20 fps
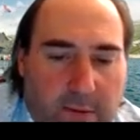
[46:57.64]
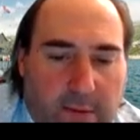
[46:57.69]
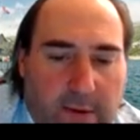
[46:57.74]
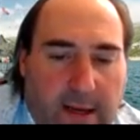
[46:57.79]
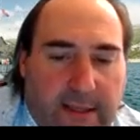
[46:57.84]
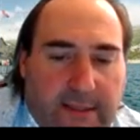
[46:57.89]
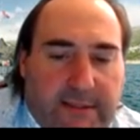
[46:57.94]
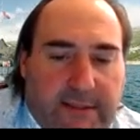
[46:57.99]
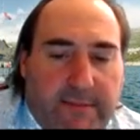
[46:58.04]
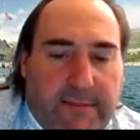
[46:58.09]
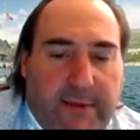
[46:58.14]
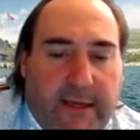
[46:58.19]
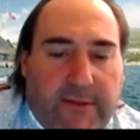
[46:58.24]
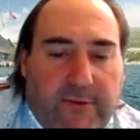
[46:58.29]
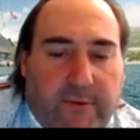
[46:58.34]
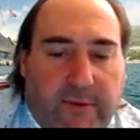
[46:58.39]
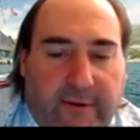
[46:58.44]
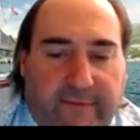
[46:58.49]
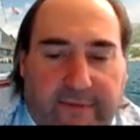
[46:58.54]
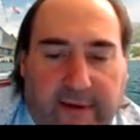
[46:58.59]
Got somebody at
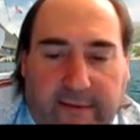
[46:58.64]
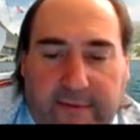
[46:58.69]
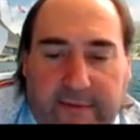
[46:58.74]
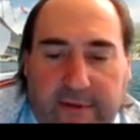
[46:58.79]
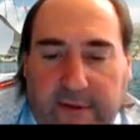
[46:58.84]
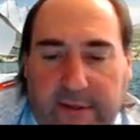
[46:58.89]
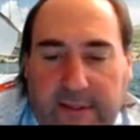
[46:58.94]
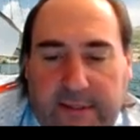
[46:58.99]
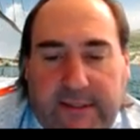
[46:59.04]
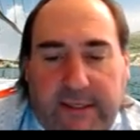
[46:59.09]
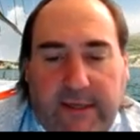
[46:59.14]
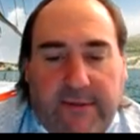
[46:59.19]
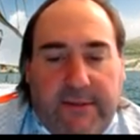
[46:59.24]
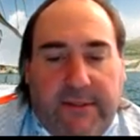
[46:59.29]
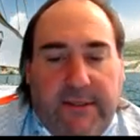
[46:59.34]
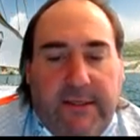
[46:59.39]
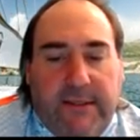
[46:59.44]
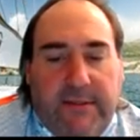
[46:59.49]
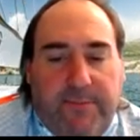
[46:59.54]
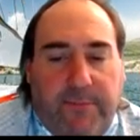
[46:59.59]
25 degrees
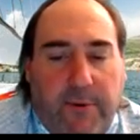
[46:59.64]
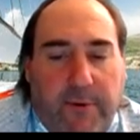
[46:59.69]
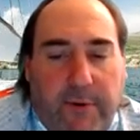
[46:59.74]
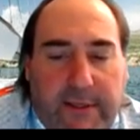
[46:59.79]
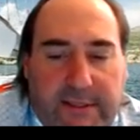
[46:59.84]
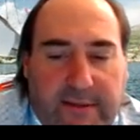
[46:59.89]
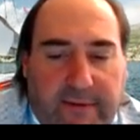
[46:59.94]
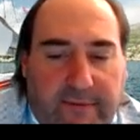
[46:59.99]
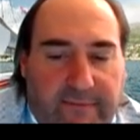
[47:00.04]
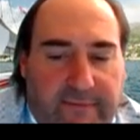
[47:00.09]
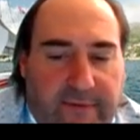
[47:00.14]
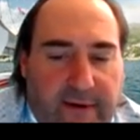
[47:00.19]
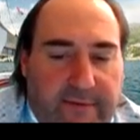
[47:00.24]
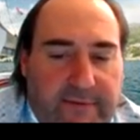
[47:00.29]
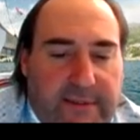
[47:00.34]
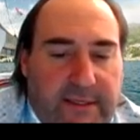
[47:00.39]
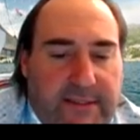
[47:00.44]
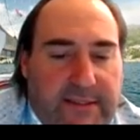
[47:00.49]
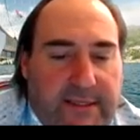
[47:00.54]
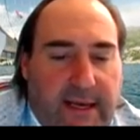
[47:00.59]
Celsius, 0.756